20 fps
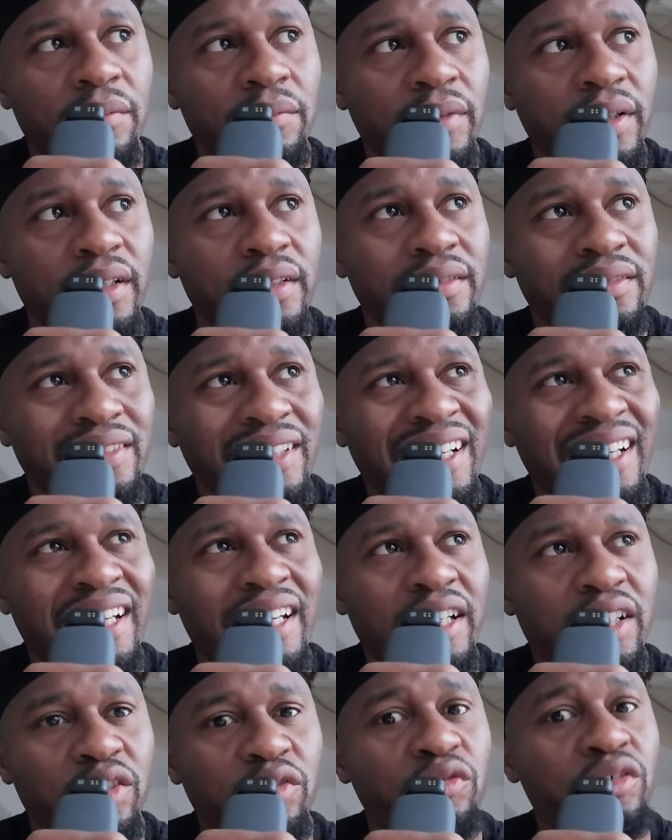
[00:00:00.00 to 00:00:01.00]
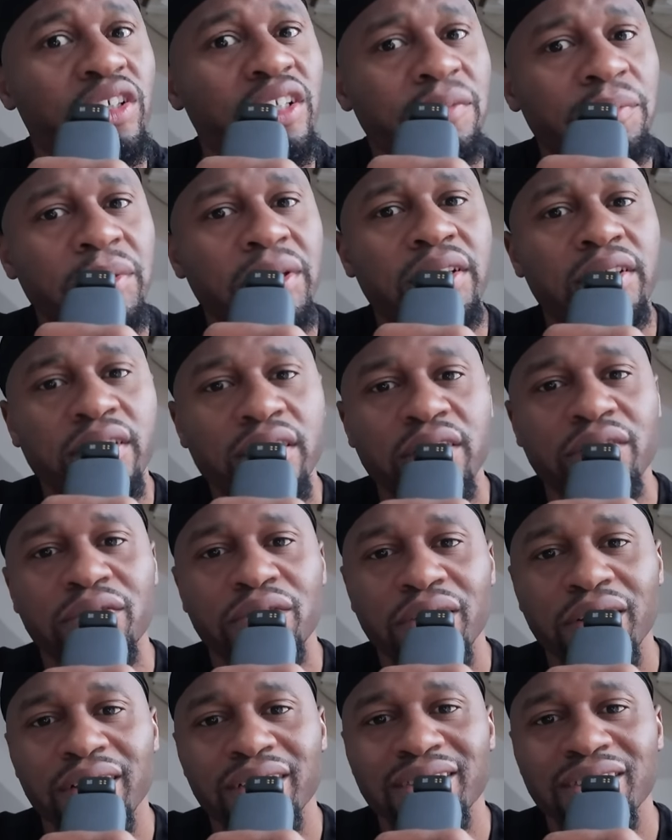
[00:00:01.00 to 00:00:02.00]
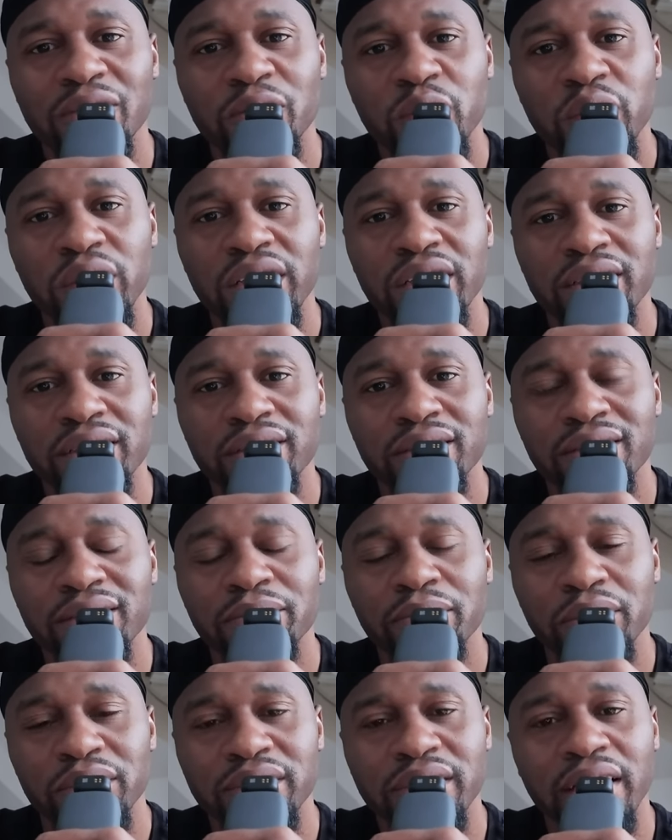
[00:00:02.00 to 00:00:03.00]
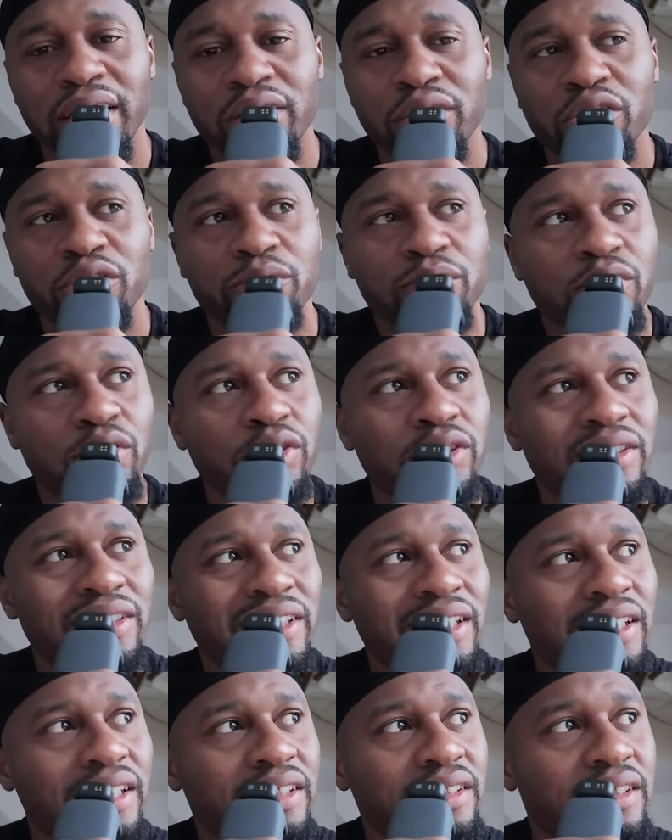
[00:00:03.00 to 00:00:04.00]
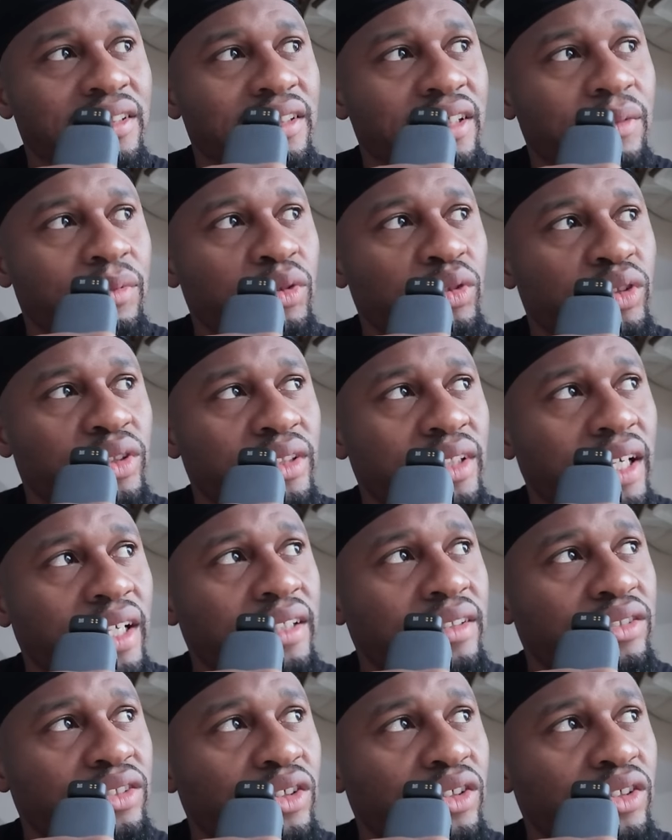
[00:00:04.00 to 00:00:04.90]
but it'll really be good for us if we can protect home court and get us a W tonight.